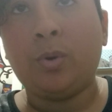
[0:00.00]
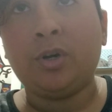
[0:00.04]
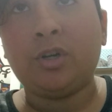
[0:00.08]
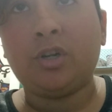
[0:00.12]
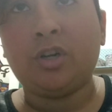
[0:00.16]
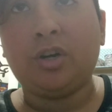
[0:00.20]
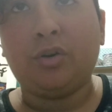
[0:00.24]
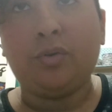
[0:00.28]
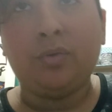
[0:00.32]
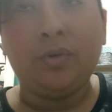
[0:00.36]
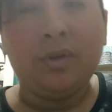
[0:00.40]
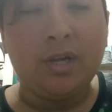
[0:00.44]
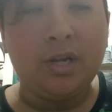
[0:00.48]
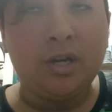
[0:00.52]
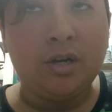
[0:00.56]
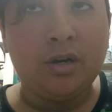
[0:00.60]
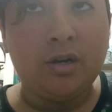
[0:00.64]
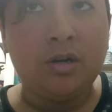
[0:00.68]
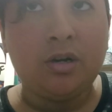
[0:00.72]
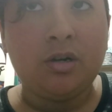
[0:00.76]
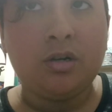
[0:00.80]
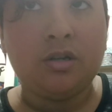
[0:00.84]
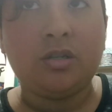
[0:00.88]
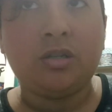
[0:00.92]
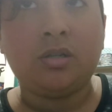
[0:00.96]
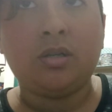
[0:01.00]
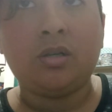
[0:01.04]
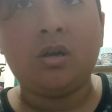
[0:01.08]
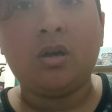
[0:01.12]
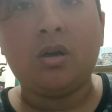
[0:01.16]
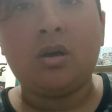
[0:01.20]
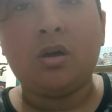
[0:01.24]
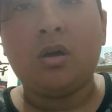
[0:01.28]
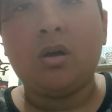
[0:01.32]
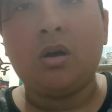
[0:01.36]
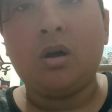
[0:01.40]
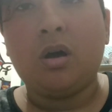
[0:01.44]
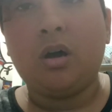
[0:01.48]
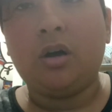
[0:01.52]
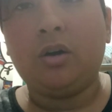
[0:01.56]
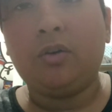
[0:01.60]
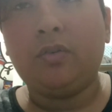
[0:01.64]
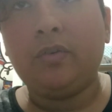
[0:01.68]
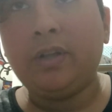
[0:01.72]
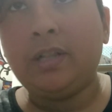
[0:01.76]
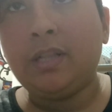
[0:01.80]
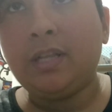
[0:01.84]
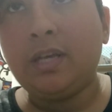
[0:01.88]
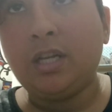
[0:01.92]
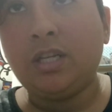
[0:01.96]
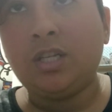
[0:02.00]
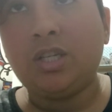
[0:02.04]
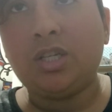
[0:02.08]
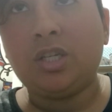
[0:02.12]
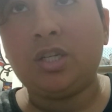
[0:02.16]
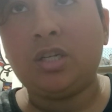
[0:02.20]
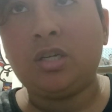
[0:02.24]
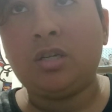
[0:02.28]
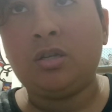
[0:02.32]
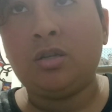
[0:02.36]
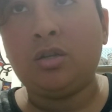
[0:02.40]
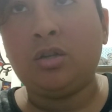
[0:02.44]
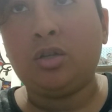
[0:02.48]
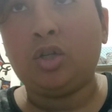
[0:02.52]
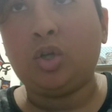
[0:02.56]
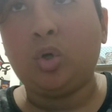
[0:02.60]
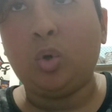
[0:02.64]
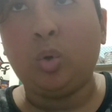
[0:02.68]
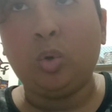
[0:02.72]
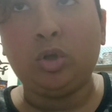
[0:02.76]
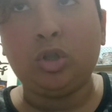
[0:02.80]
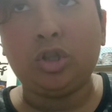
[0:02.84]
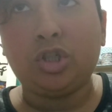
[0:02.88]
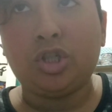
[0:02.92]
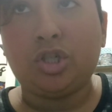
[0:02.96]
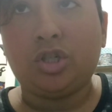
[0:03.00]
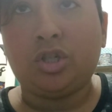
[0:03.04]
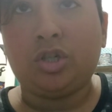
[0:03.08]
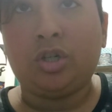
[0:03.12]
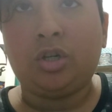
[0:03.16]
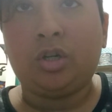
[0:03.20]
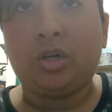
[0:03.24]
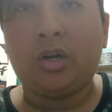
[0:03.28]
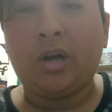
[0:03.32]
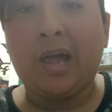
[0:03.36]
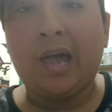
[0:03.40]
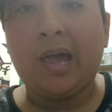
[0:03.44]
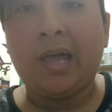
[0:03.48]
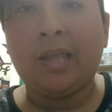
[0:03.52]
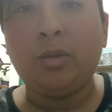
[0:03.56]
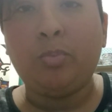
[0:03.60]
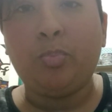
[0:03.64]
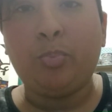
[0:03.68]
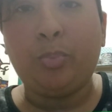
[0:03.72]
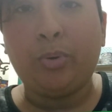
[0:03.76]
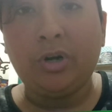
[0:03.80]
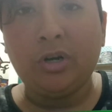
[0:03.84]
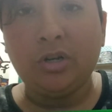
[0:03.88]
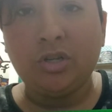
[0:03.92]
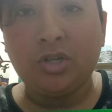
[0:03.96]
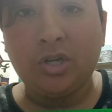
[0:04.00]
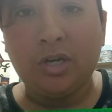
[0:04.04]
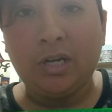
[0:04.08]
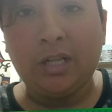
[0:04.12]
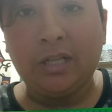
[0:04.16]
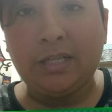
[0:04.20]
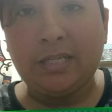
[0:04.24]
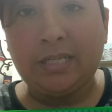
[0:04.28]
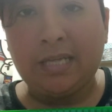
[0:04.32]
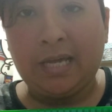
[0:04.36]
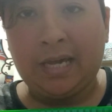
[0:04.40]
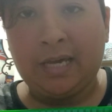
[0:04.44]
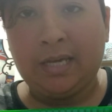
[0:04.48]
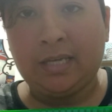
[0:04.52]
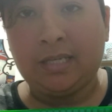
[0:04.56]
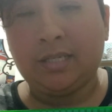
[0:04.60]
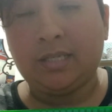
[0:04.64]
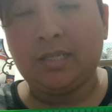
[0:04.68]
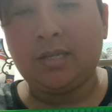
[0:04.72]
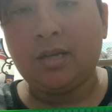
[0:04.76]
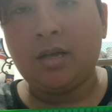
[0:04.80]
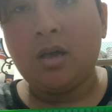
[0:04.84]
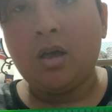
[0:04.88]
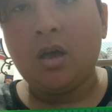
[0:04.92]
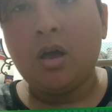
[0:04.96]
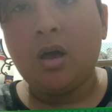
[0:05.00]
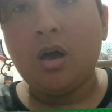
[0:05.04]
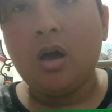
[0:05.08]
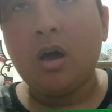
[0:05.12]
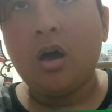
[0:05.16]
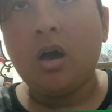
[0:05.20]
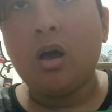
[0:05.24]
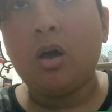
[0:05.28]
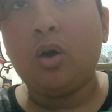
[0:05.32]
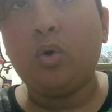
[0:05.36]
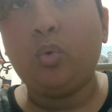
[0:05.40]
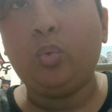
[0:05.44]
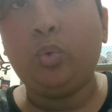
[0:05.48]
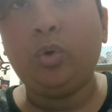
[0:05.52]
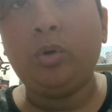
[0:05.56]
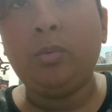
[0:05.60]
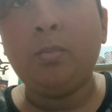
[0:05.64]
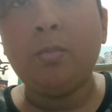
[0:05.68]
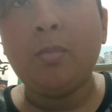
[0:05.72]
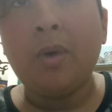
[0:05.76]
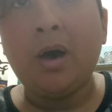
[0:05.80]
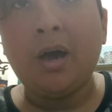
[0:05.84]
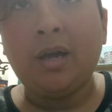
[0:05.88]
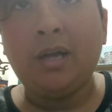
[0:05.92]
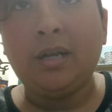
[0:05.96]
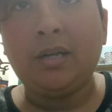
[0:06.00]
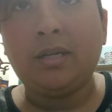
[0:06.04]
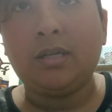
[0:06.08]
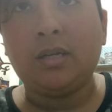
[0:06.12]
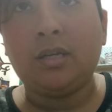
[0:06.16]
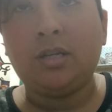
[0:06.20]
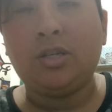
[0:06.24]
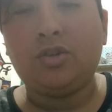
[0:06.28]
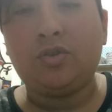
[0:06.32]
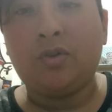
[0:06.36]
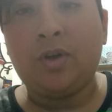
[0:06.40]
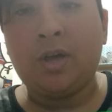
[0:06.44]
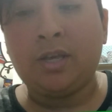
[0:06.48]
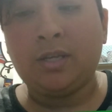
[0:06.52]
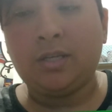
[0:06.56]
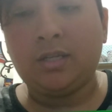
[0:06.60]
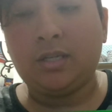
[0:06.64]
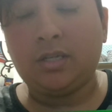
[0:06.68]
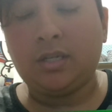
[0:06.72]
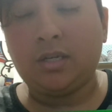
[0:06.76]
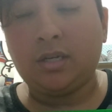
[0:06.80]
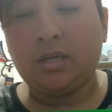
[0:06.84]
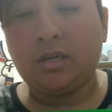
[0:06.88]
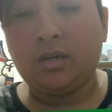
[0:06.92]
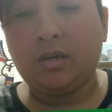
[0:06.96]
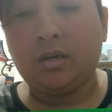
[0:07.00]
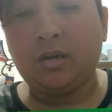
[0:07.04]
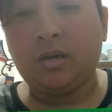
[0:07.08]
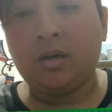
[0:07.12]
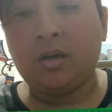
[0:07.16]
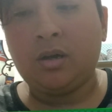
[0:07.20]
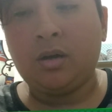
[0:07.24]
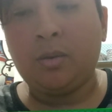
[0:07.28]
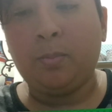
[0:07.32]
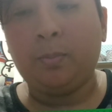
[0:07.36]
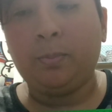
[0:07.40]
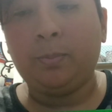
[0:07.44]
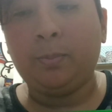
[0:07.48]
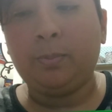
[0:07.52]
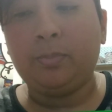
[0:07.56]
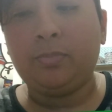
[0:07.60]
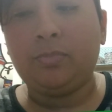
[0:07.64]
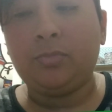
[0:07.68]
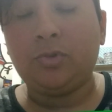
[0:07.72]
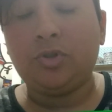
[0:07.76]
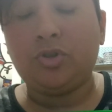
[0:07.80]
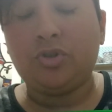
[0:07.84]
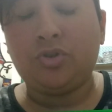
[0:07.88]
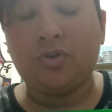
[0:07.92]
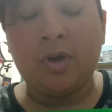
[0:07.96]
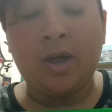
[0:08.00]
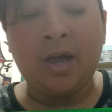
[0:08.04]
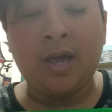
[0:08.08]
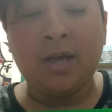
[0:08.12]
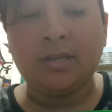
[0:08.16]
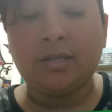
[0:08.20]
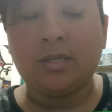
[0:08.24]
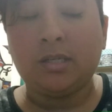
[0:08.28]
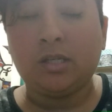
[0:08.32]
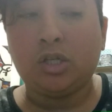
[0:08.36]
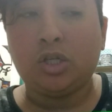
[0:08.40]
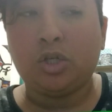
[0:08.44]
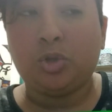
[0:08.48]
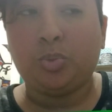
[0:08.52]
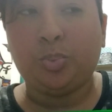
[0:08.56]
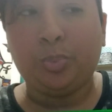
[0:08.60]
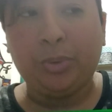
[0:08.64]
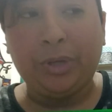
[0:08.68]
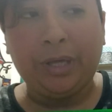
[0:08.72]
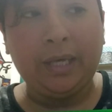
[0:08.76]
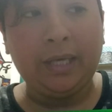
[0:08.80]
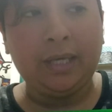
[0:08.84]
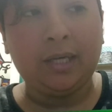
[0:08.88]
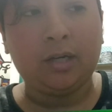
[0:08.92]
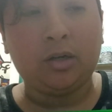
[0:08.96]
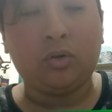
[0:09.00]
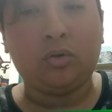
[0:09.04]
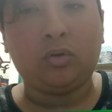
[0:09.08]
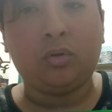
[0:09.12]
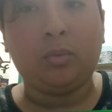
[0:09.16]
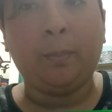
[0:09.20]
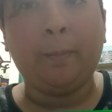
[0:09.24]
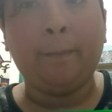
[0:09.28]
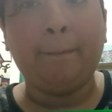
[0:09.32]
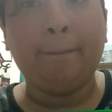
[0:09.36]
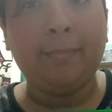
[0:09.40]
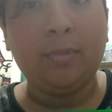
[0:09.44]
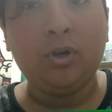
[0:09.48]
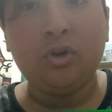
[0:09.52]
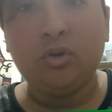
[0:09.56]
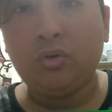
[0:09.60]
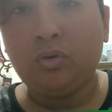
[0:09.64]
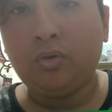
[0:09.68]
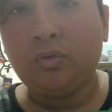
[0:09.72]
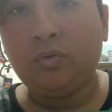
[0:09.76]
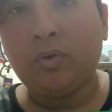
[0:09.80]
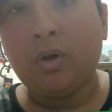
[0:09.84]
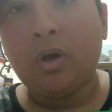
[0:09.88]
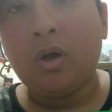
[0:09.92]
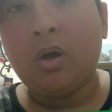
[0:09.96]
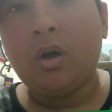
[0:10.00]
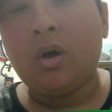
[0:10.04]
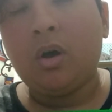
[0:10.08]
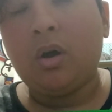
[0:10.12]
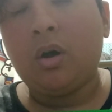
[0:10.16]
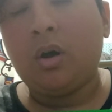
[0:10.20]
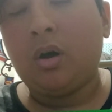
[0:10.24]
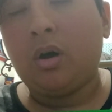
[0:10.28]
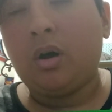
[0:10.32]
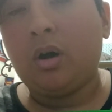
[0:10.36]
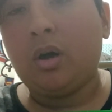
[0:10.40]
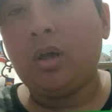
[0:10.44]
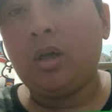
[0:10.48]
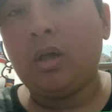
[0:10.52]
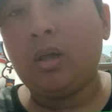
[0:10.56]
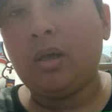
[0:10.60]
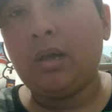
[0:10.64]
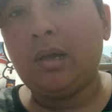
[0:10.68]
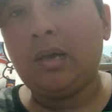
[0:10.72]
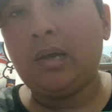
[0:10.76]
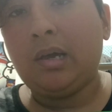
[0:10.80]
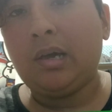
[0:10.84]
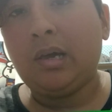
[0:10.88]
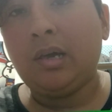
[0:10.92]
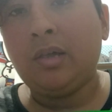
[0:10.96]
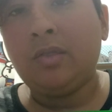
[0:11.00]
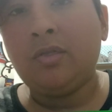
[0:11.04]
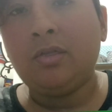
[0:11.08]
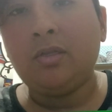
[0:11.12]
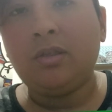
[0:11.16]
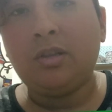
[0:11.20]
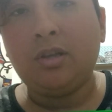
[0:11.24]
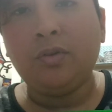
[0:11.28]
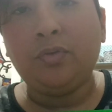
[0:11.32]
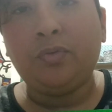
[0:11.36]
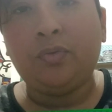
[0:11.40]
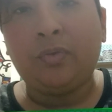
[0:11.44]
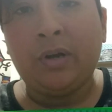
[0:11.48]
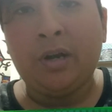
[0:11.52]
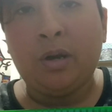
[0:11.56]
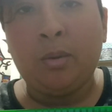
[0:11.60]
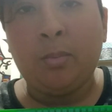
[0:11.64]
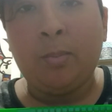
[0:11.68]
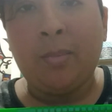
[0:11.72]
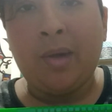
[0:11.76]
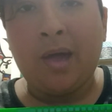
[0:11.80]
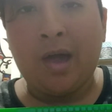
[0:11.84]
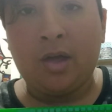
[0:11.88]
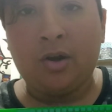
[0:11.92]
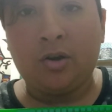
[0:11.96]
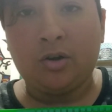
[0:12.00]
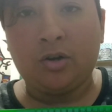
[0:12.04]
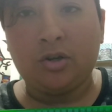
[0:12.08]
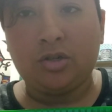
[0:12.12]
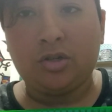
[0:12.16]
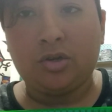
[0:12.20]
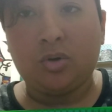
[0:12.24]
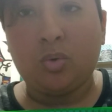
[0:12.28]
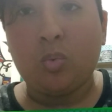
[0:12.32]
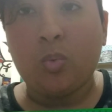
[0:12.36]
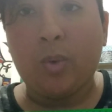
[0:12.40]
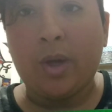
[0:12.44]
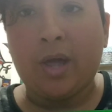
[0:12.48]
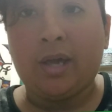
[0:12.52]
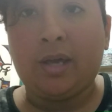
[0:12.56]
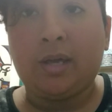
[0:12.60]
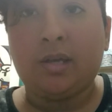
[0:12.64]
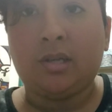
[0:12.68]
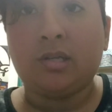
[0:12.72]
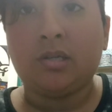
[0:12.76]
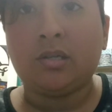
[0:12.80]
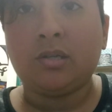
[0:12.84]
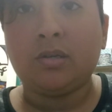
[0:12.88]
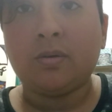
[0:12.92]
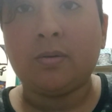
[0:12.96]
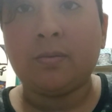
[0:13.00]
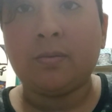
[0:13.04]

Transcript: careers, religion, culture, and personal taste, we might dress, speak, move in different manners or ways.